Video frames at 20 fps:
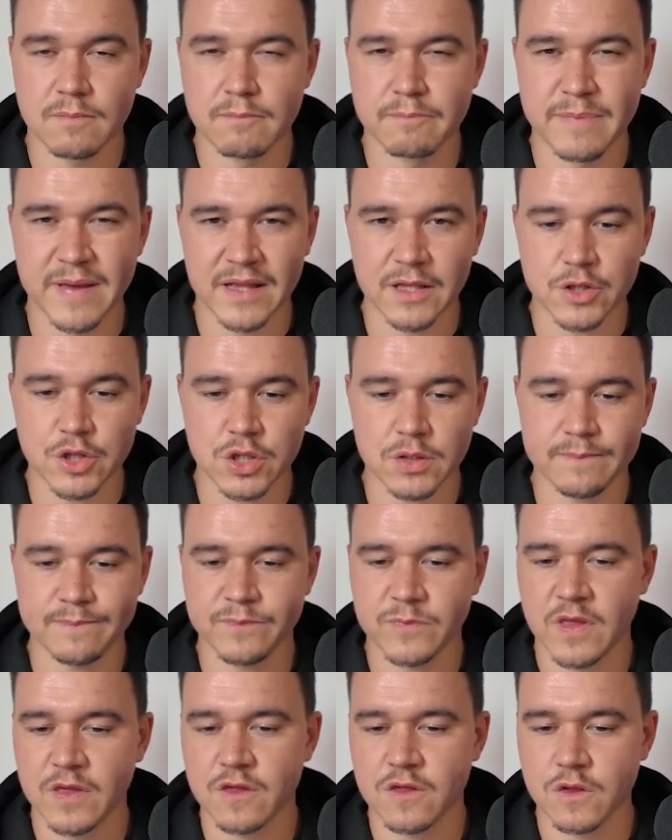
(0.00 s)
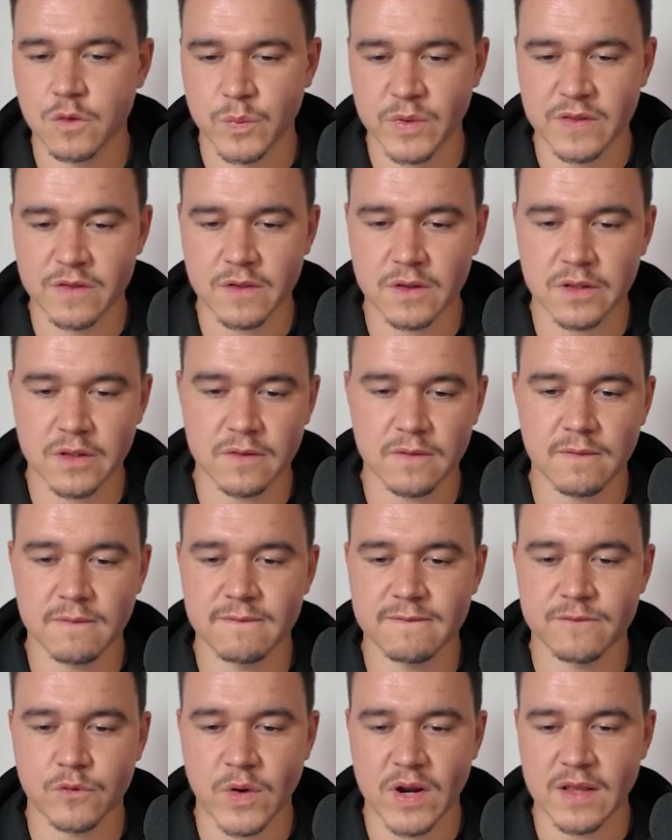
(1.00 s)
Belgium, Switzerland,
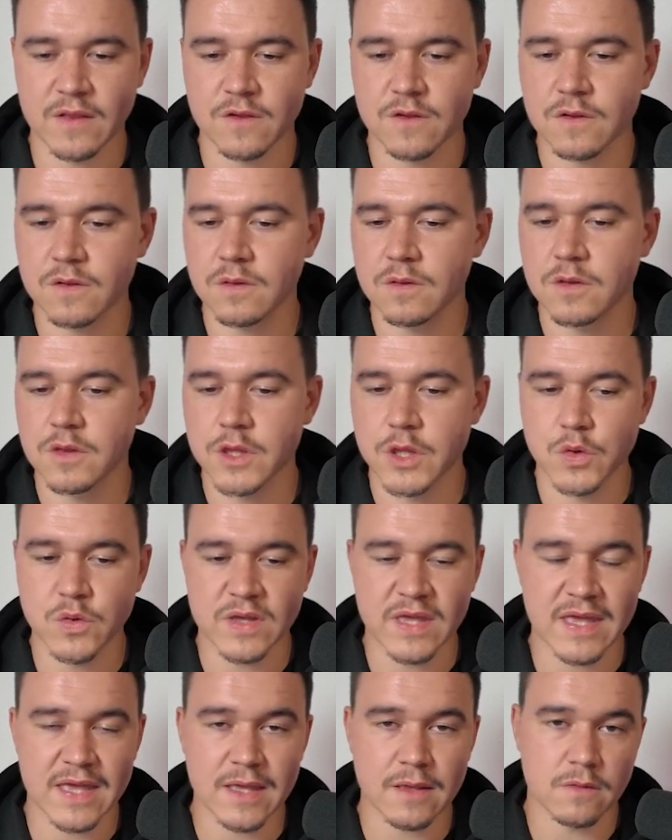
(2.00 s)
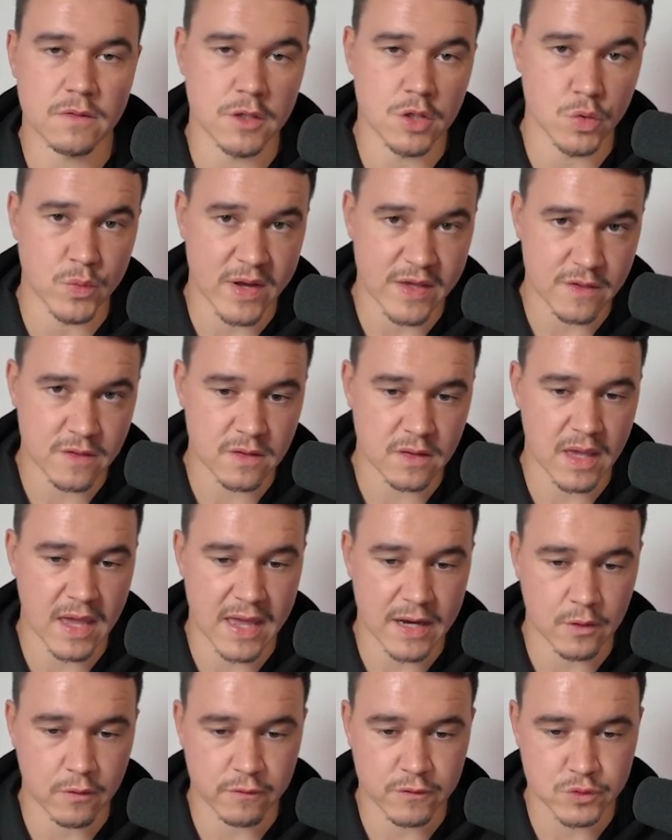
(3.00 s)
France, UK, US,
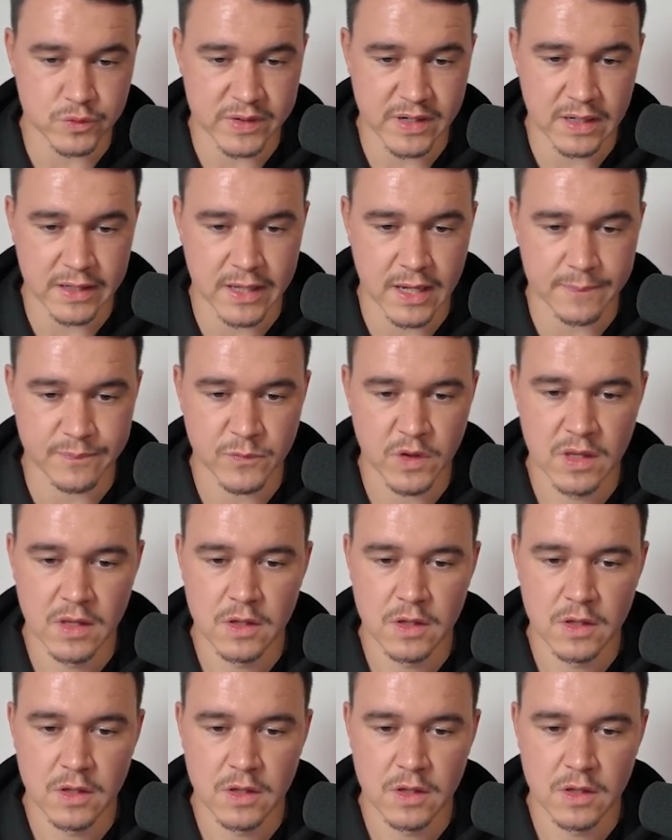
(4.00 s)
and Australia.